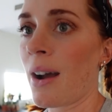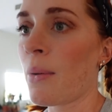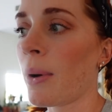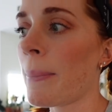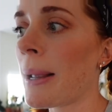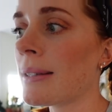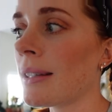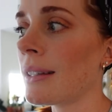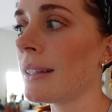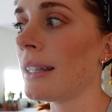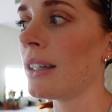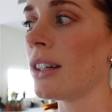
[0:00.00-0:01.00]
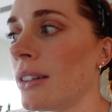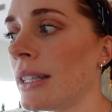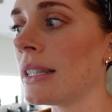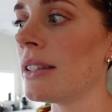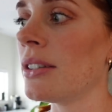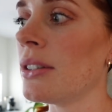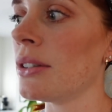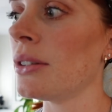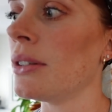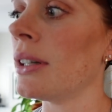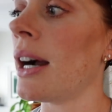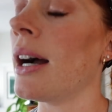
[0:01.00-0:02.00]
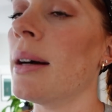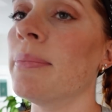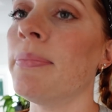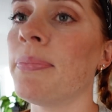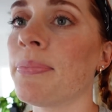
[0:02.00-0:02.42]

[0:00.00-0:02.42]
We're basically going to